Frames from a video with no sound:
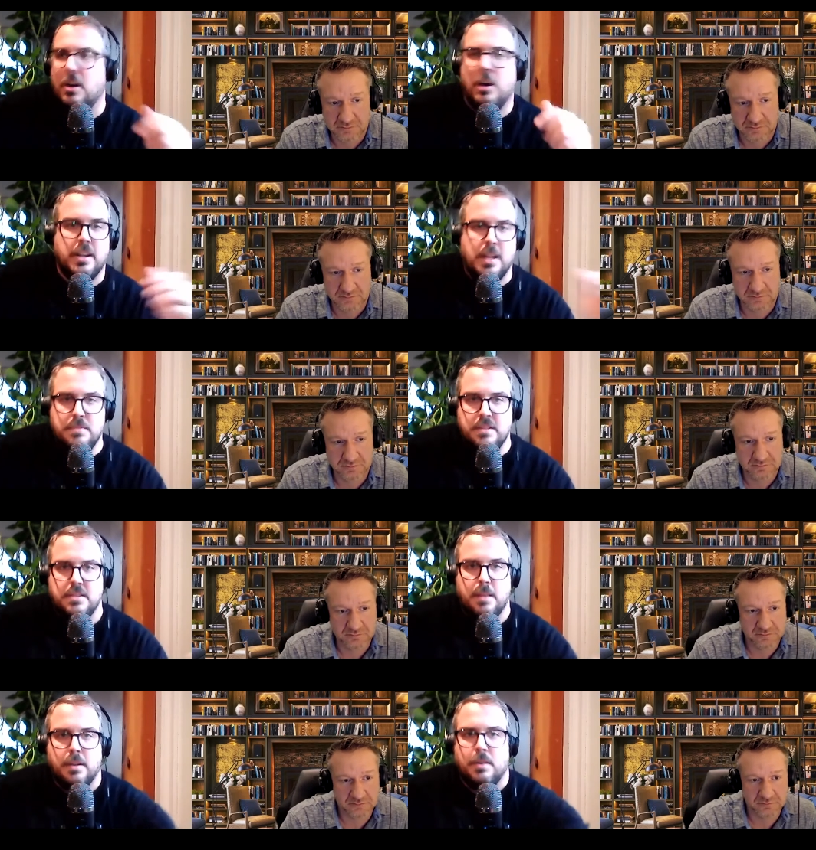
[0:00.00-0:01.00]
Speaker 1: on an empty
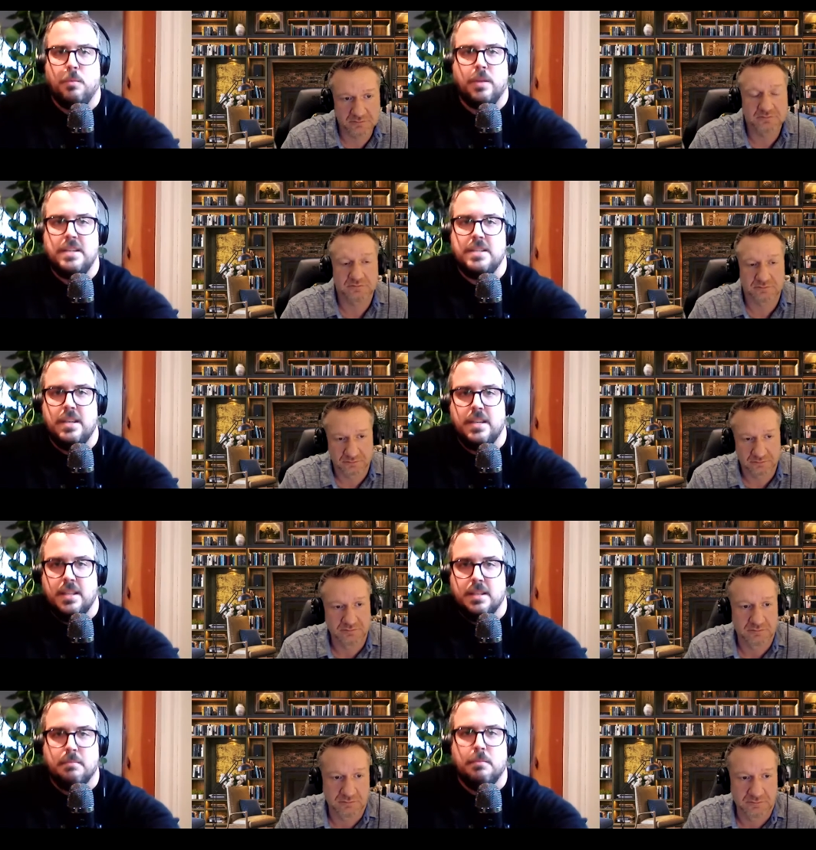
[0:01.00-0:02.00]
stomach when I didn't
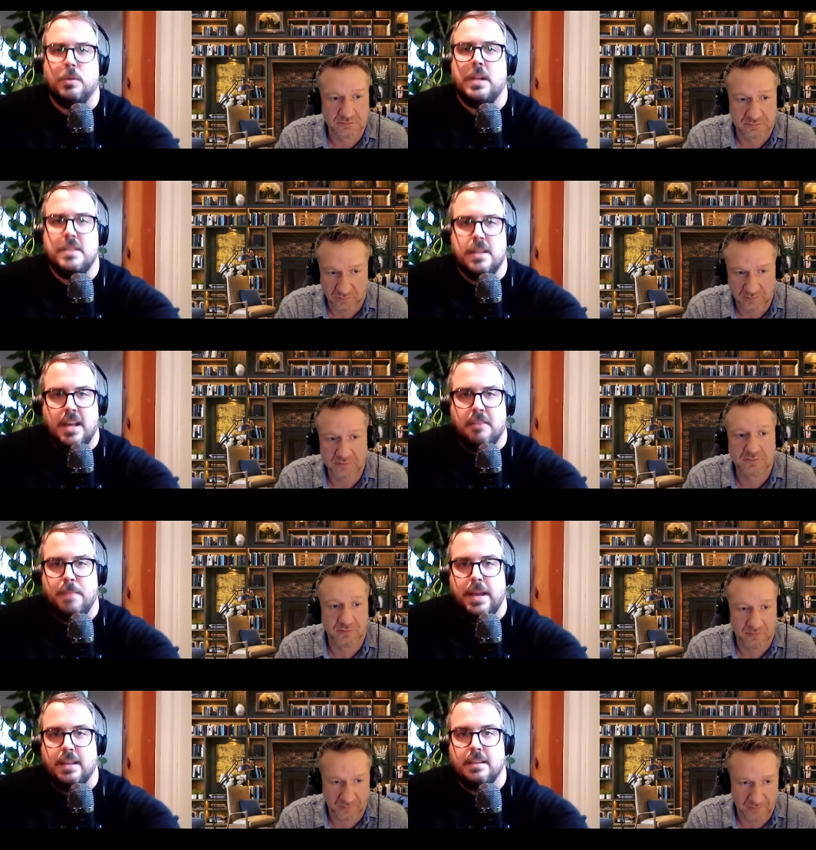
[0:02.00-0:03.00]
need them, when I didn't have
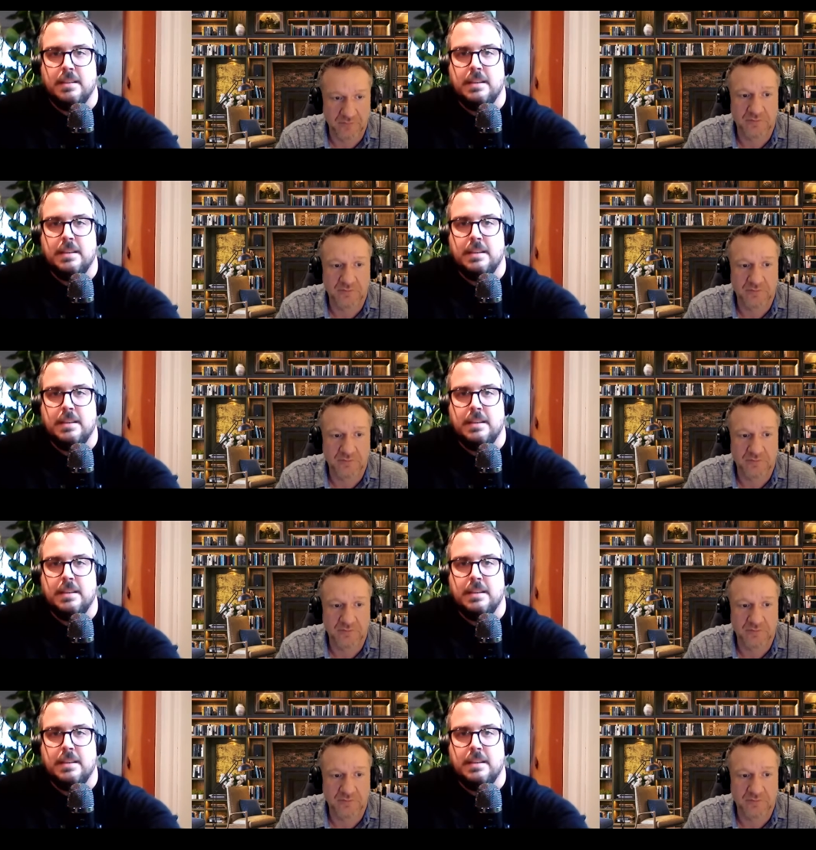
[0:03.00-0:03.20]
pain.